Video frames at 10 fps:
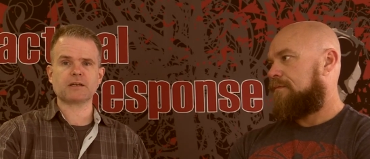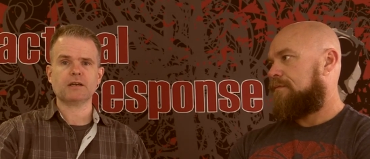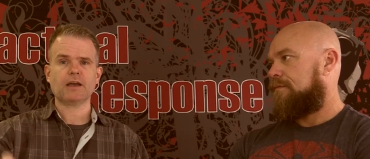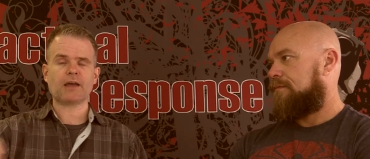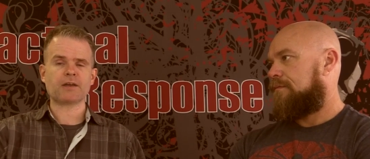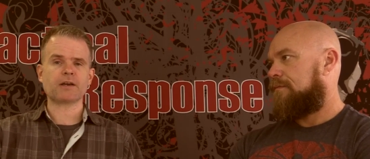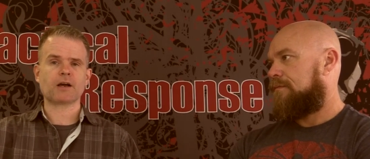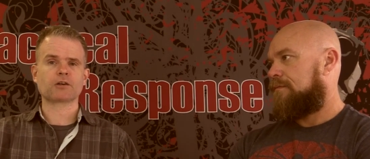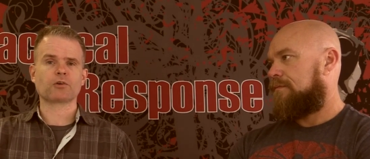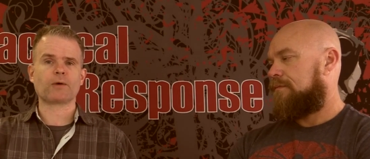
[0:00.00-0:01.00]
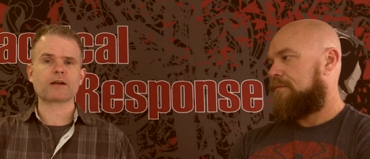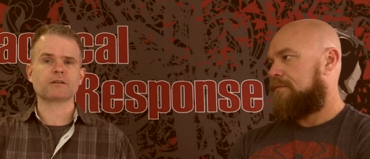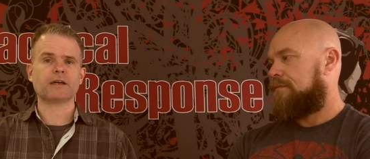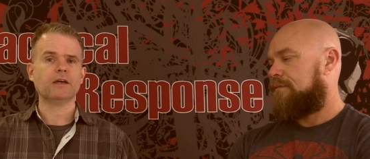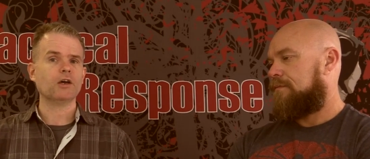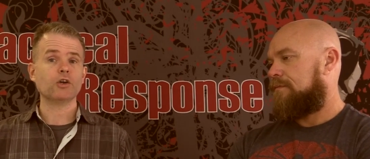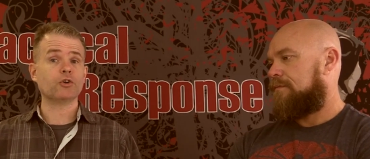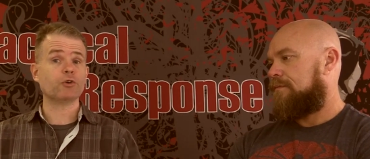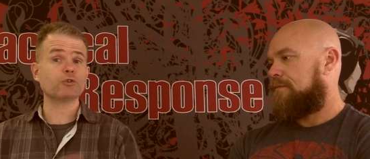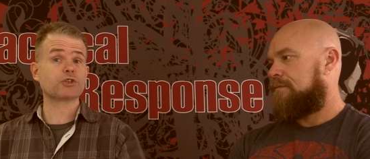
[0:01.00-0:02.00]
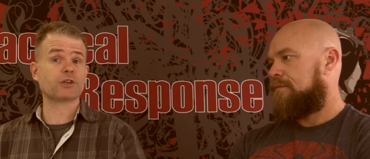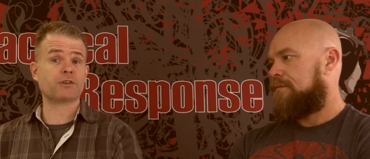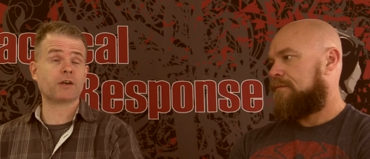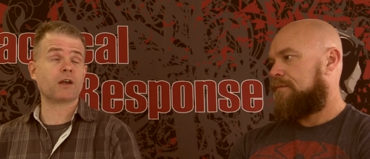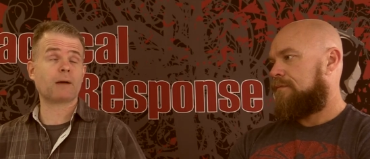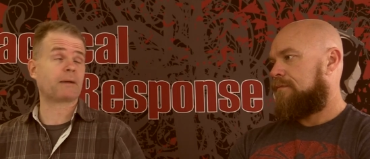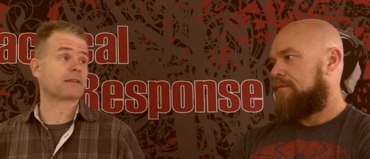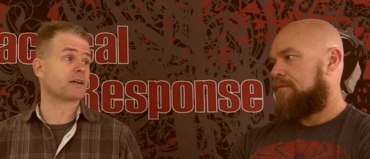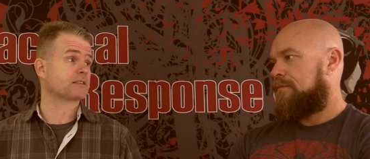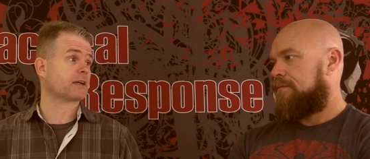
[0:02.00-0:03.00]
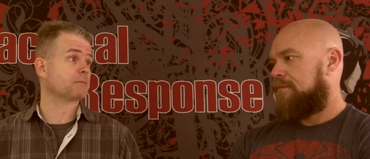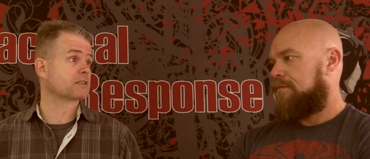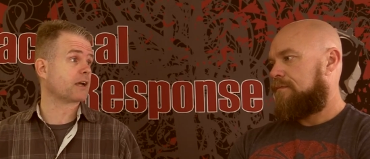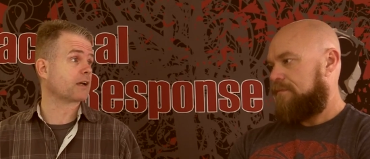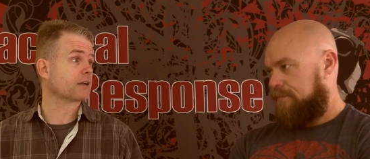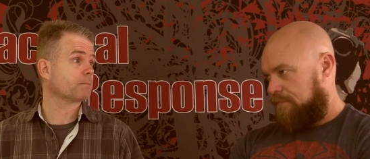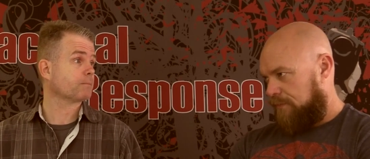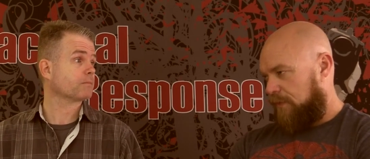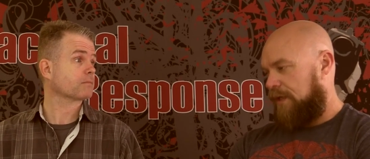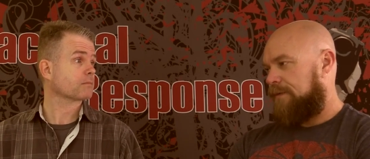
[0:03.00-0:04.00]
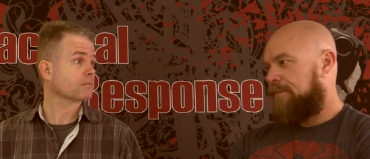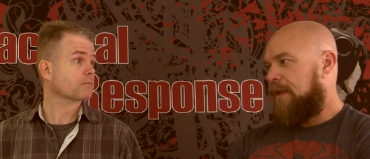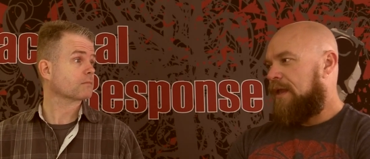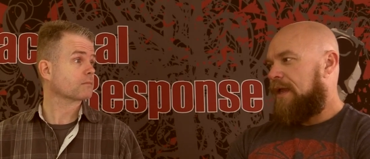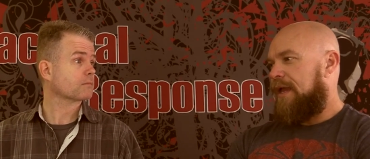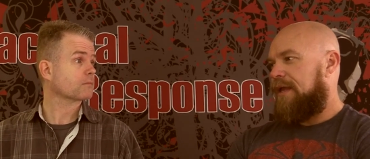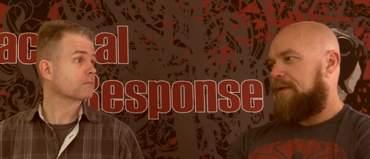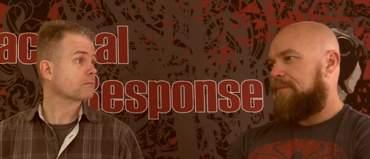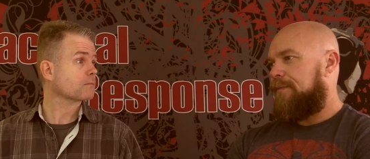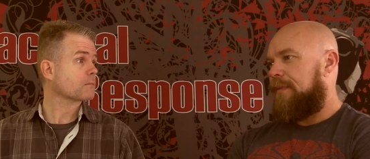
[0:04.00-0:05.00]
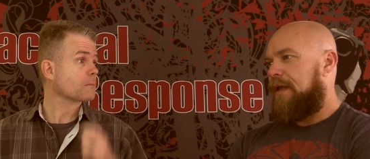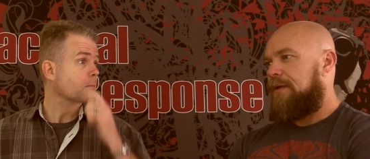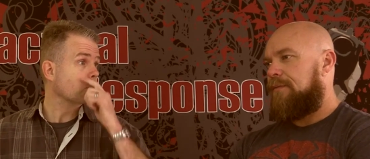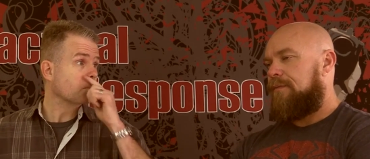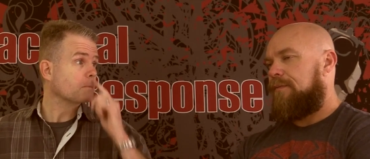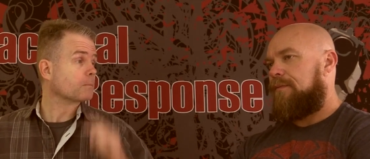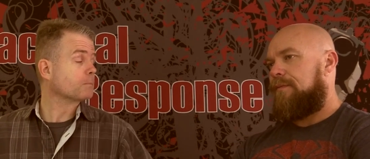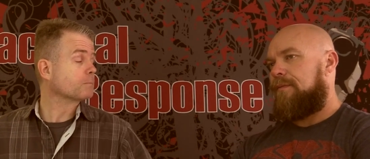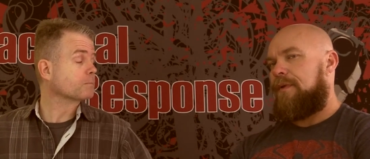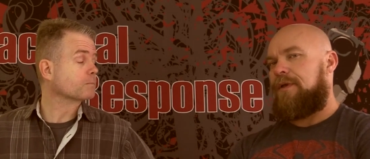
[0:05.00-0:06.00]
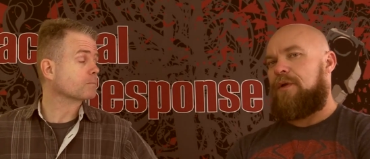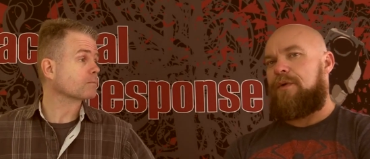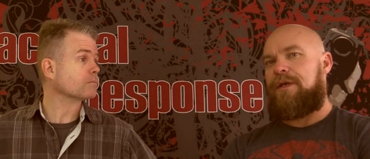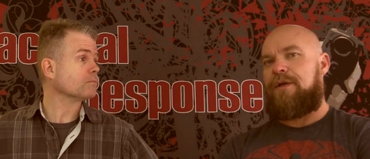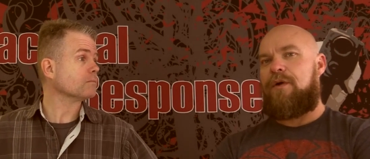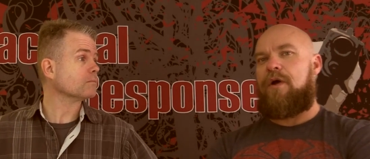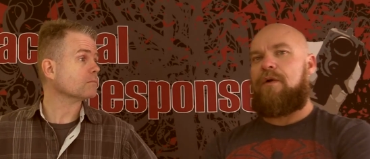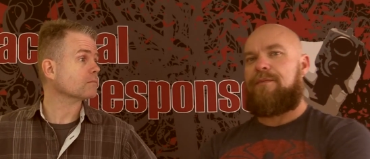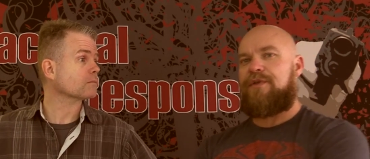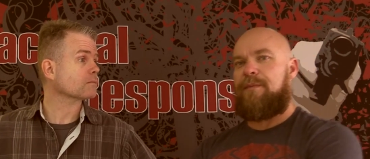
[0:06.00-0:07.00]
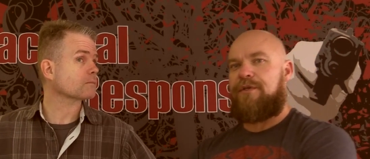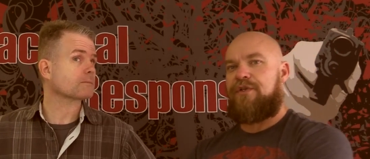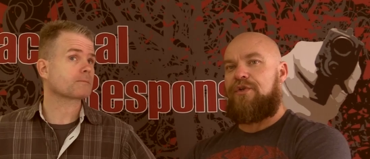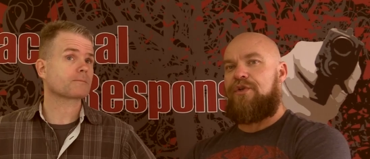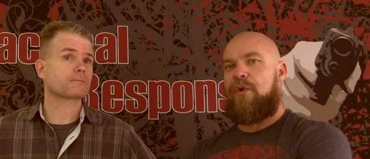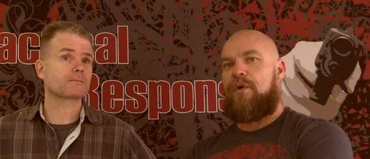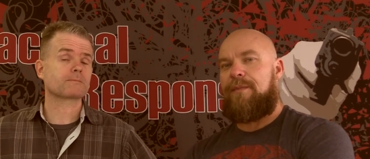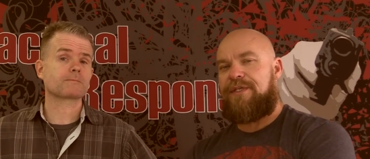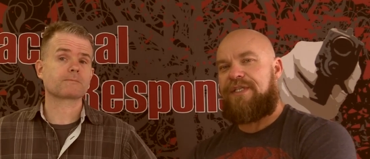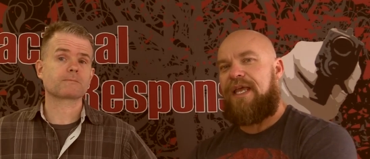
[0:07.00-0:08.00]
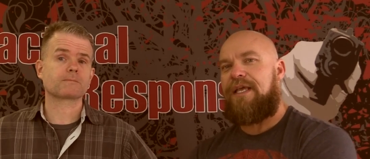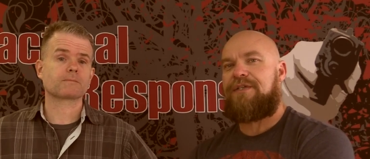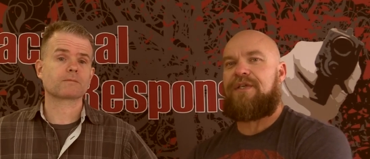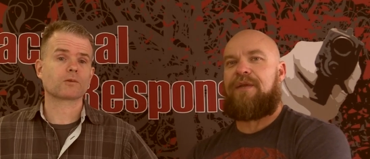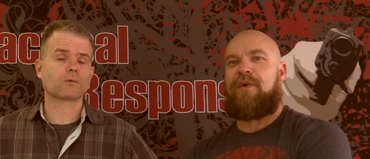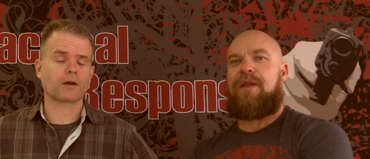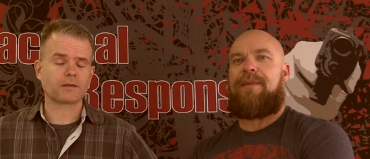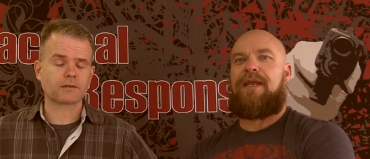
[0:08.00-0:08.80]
Speaker 1: it, and then it done correctly, you should then not make that
Speaker 2: same mistake. Right. And and and don't and don't harp so much on your mistakes. And what right. I